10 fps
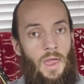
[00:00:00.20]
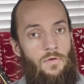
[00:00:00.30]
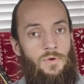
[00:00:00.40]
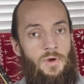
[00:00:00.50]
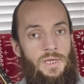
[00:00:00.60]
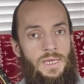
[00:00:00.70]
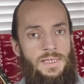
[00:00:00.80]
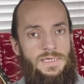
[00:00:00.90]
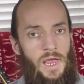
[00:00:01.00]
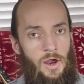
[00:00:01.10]
Hey everybody,
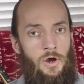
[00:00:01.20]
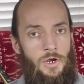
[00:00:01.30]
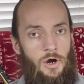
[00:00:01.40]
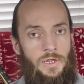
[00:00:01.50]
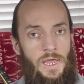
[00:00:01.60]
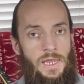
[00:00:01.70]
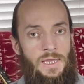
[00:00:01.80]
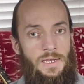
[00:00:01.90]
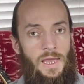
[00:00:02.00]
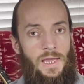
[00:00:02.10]
it's Aerik
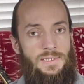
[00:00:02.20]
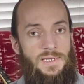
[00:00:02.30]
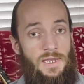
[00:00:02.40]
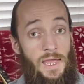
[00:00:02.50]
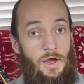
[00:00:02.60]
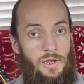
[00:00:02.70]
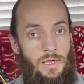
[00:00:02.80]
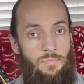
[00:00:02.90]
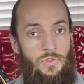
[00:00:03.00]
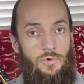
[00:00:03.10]
Arkadian, and today on
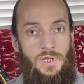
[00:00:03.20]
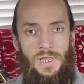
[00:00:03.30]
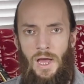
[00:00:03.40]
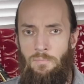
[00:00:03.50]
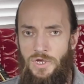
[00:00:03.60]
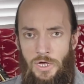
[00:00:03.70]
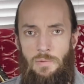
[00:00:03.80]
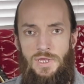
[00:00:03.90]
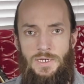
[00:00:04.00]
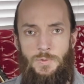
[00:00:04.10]
M3, I'm
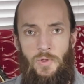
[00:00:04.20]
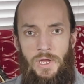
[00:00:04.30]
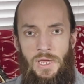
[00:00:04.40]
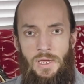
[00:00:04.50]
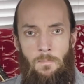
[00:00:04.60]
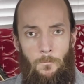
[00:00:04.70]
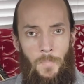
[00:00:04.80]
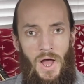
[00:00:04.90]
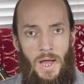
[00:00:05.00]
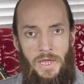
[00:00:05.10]
gonna be explaining
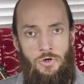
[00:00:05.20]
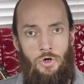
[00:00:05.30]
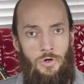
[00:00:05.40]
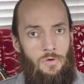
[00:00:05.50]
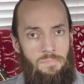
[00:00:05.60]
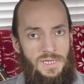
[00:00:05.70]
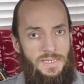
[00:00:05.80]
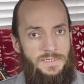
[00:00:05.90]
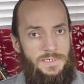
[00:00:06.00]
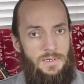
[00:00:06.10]
binaural
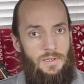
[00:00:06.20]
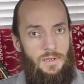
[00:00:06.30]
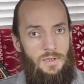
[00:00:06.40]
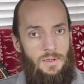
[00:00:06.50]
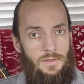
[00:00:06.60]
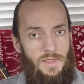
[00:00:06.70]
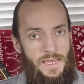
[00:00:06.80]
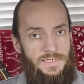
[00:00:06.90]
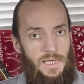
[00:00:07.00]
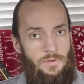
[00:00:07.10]
beats.
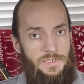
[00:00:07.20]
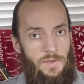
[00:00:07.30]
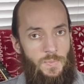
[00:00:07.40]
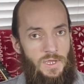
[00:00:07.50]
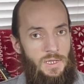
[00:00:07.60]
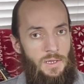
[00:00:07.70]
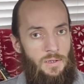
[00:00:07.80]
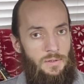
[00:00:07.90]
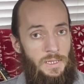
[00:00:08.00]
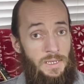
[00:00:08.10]
They sound something
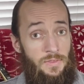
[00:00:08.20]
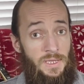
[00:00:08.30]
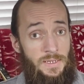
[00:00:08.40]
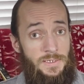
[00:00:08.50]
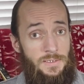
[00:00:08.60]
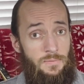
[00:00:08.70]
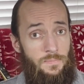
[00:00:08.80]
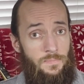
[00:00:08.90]
like this.